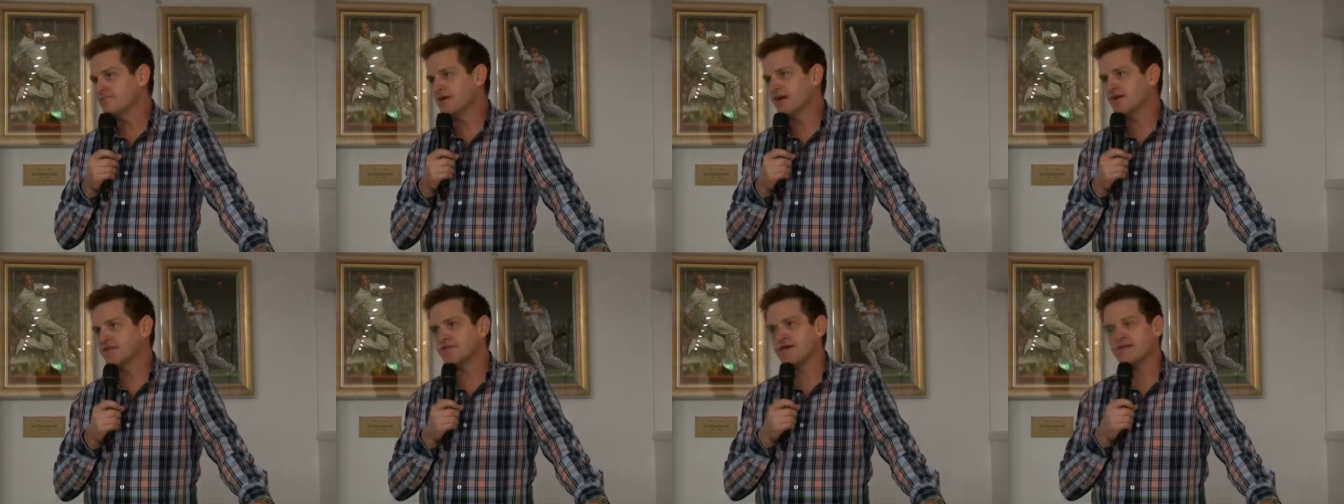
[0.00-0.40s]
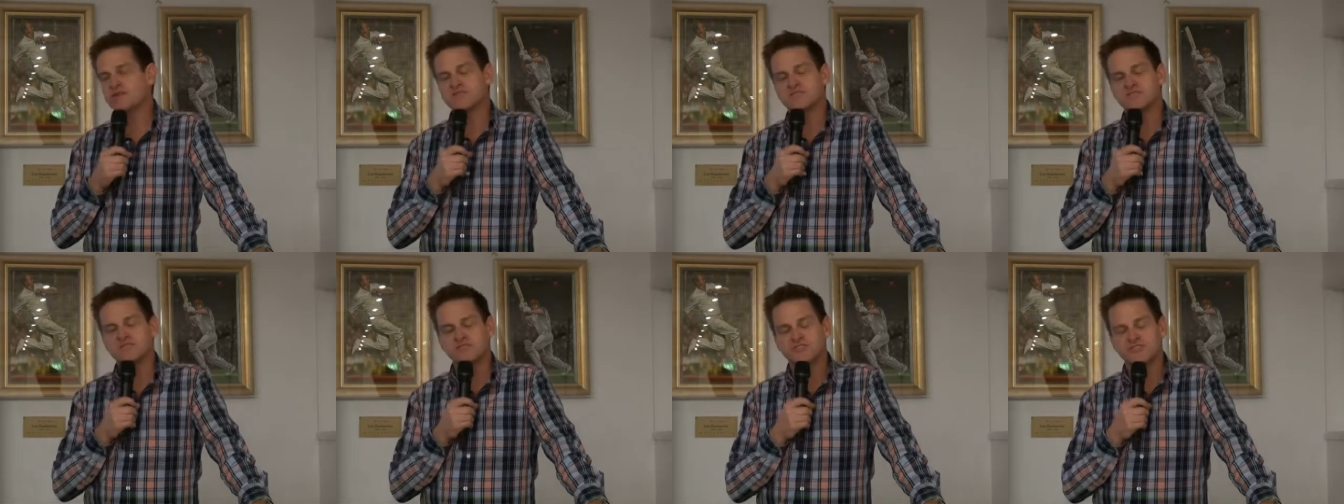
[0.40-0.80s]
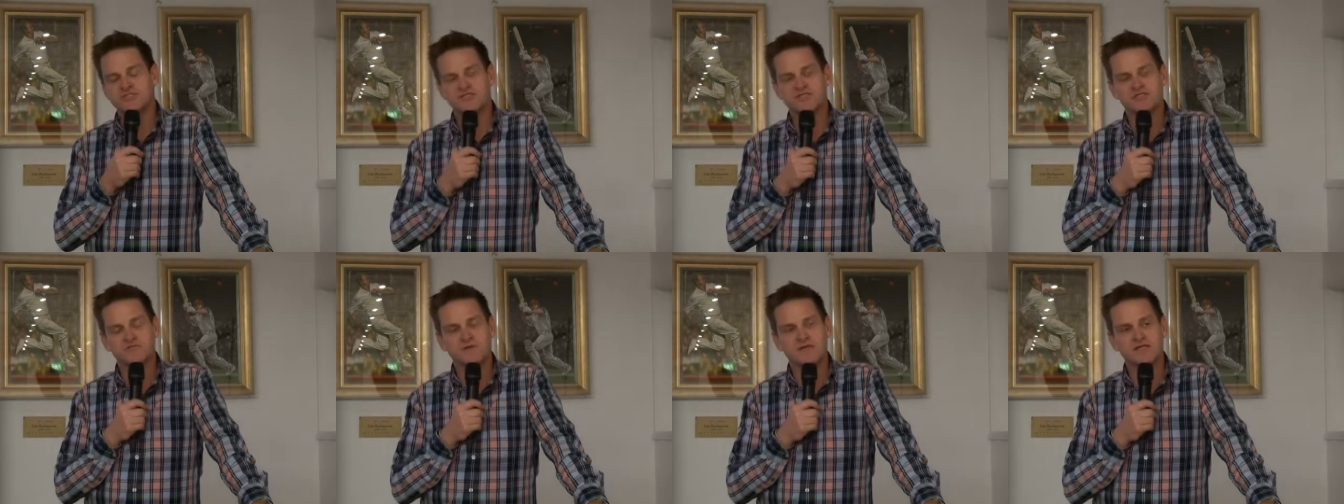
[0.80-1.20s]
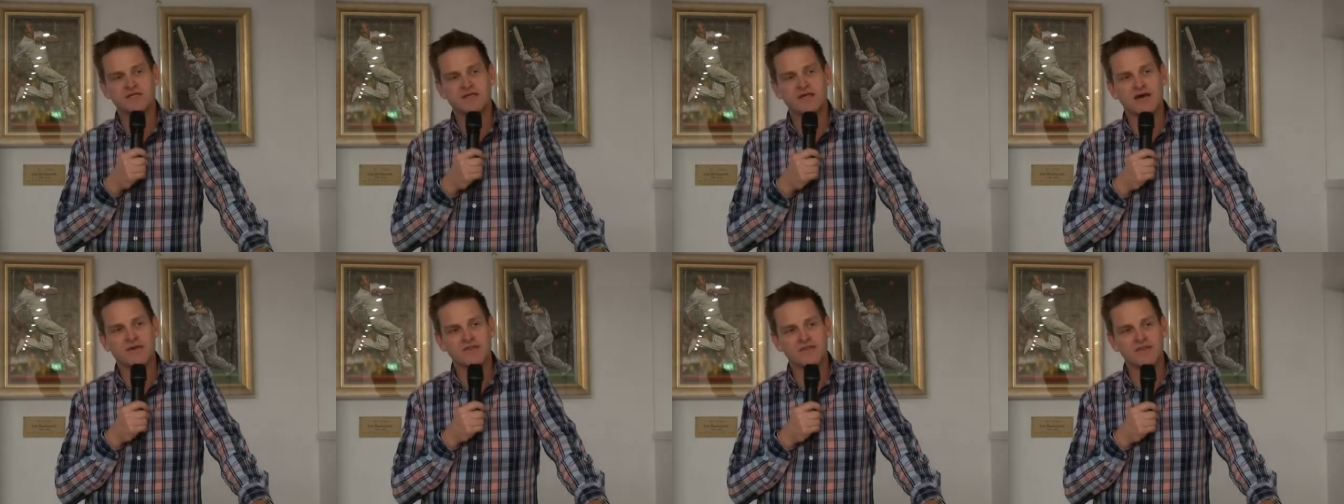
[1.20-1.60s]
make that decision and spend
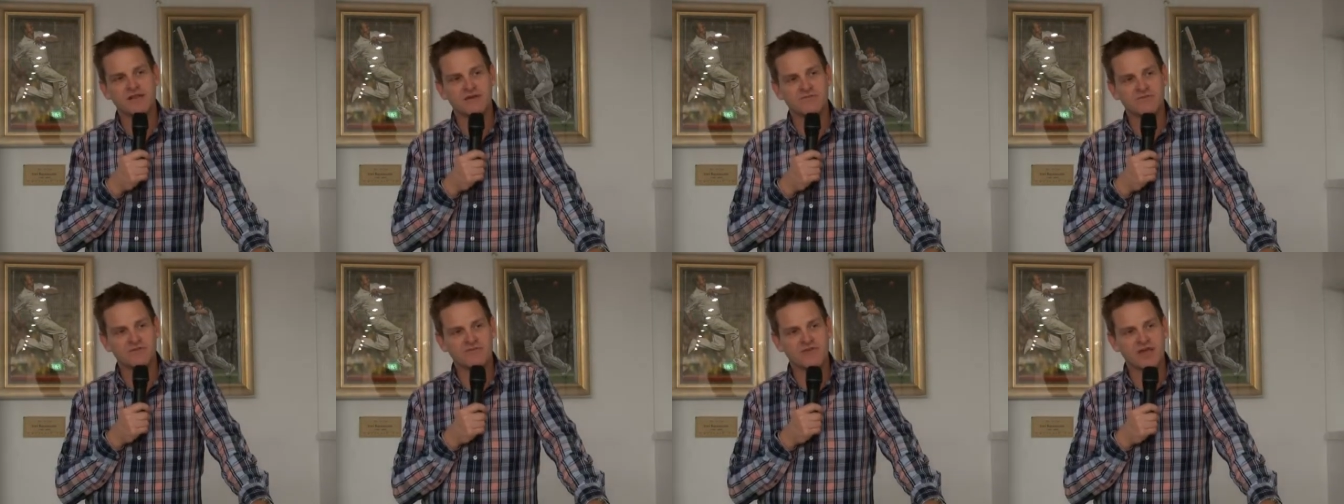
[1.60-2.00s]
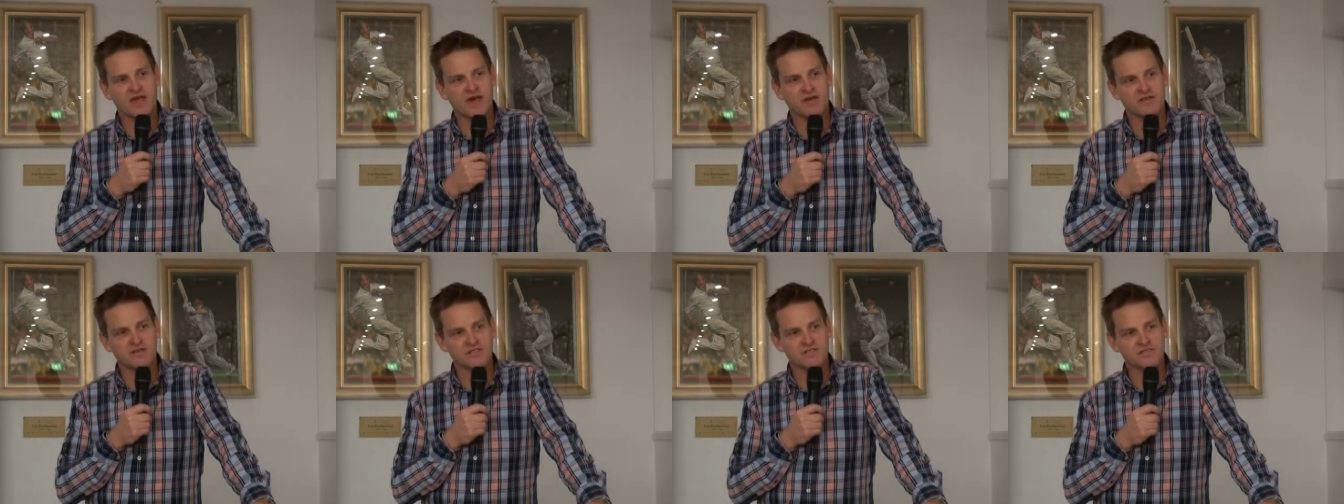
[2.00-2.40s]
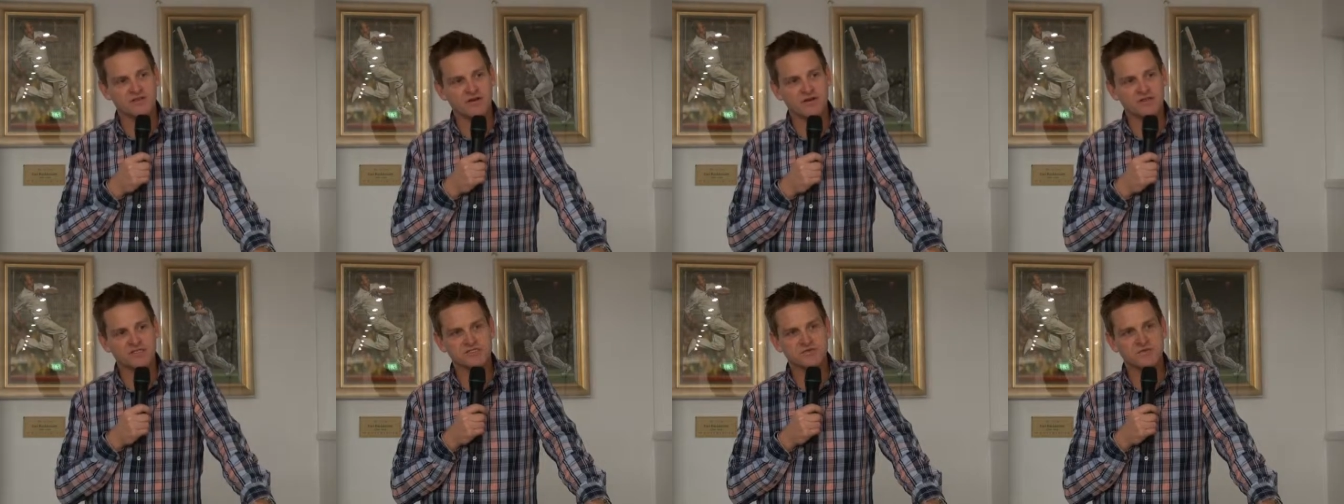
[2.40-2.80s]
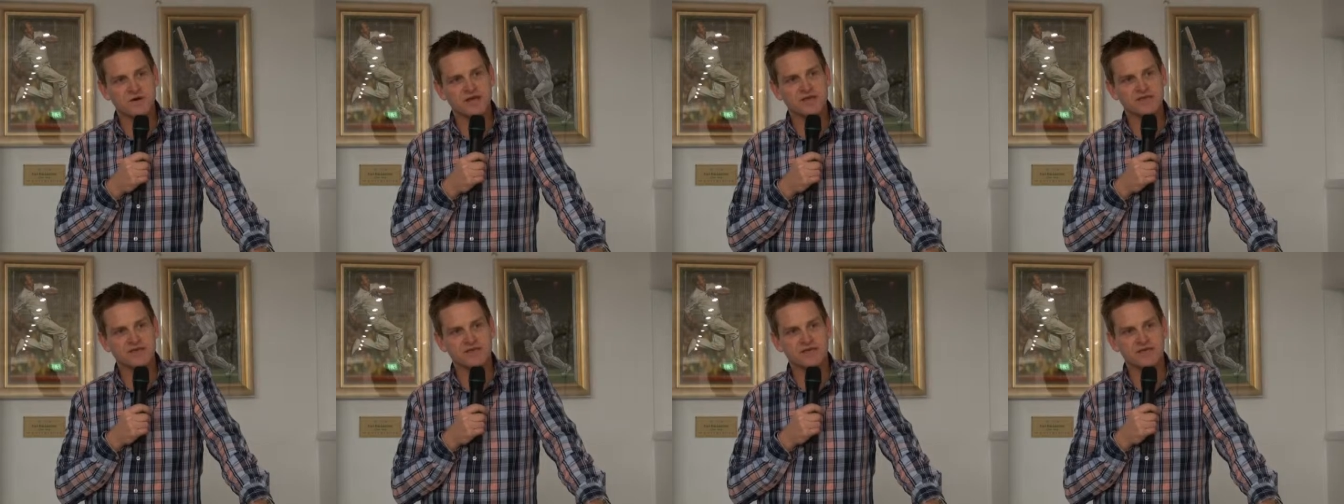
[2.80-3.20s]
another number of countless nights
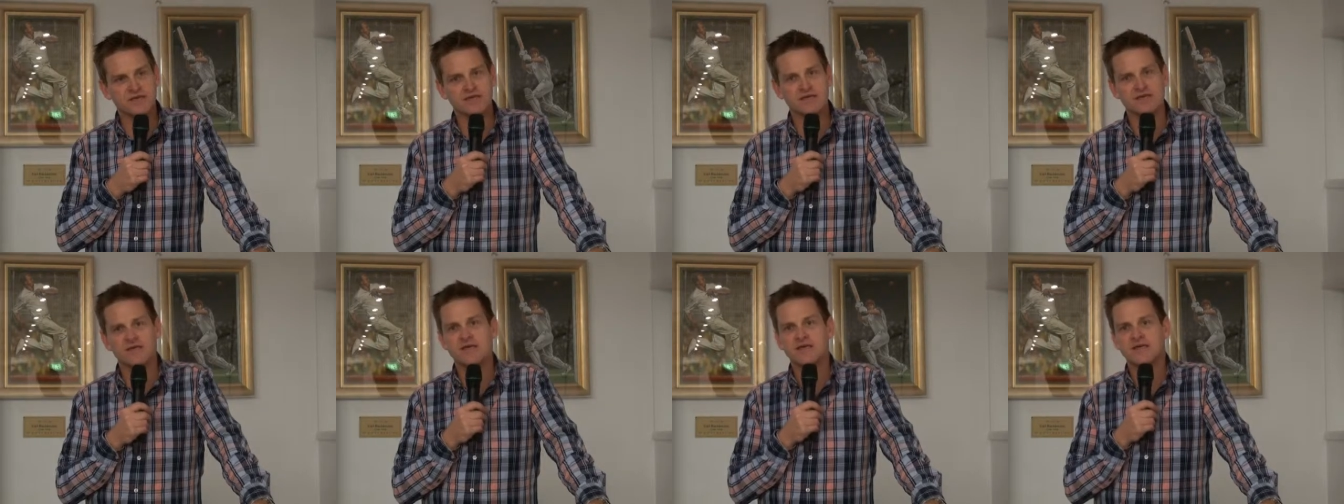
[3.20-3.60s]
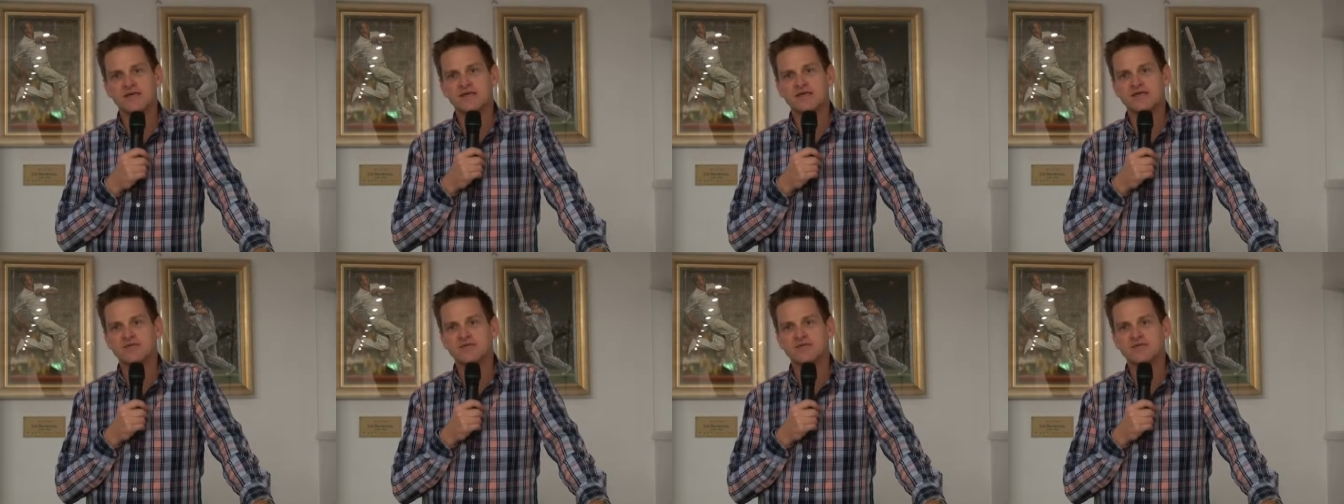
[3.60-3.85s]
awake thinking,